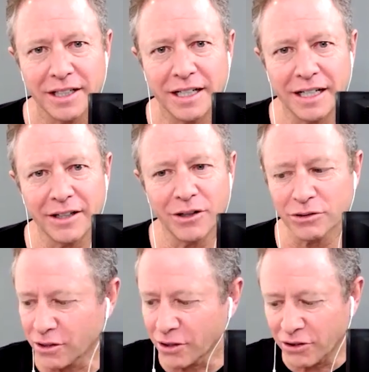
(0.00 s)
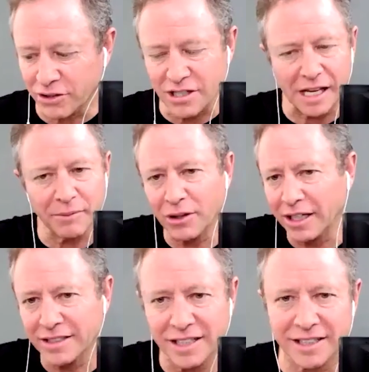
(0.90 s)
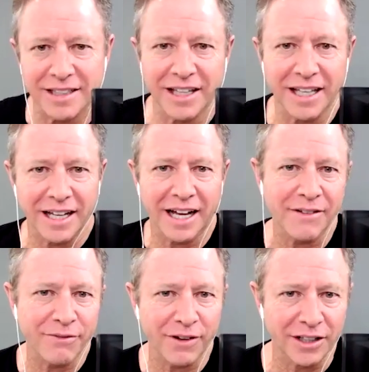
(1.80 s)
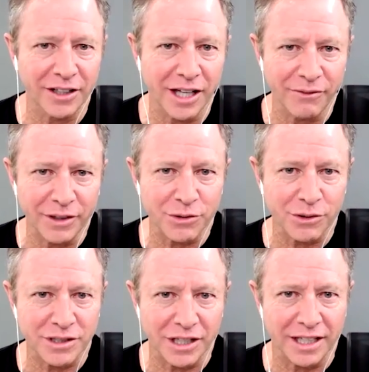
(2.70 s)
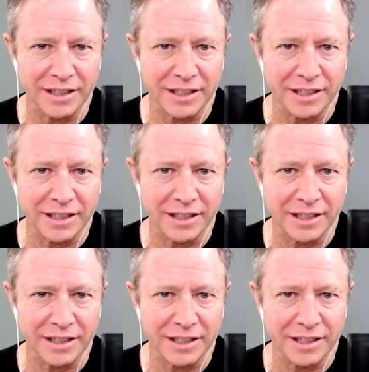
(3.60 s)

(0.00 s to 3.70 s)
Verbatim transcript: Uh, those are the, the same things that, that I find a lot of interest in.